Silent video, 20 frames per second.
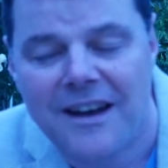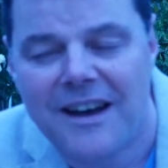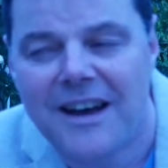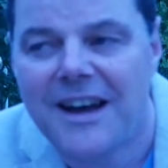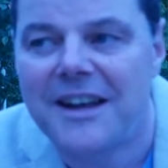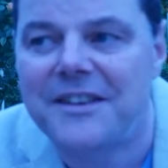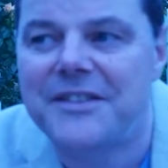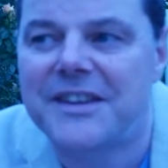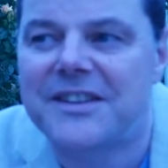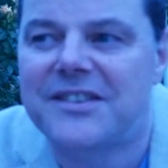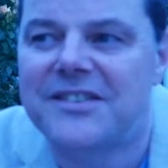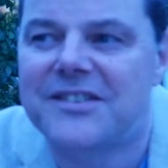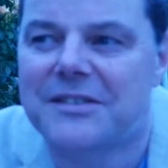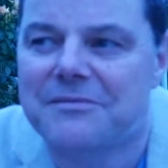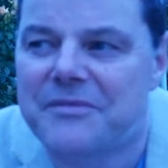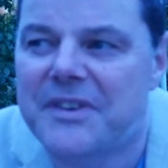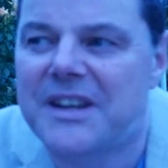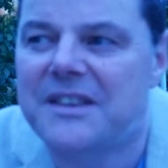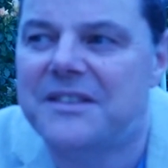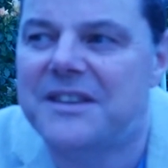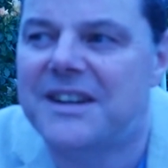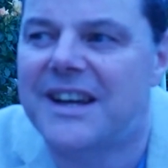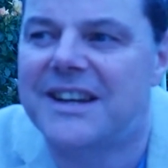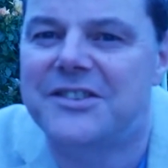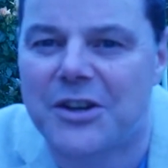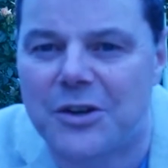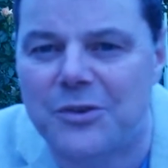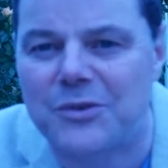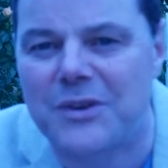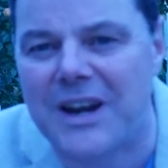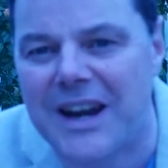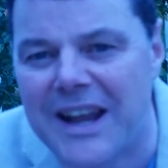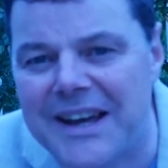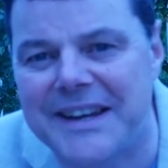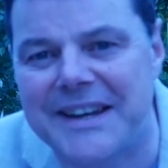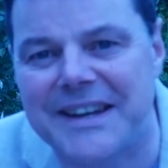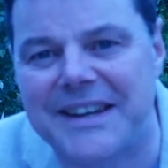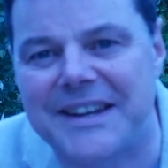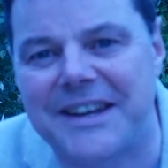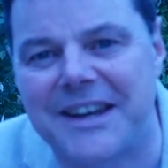And there's something that I don't
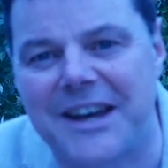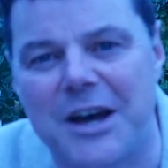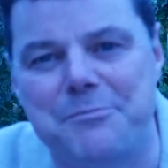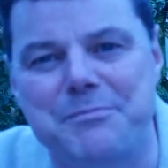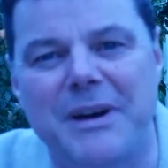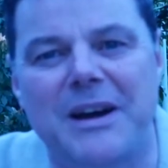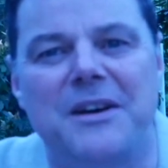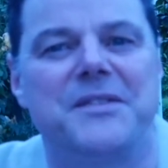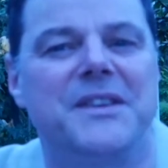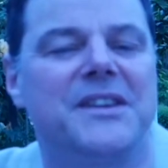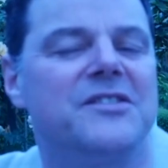like about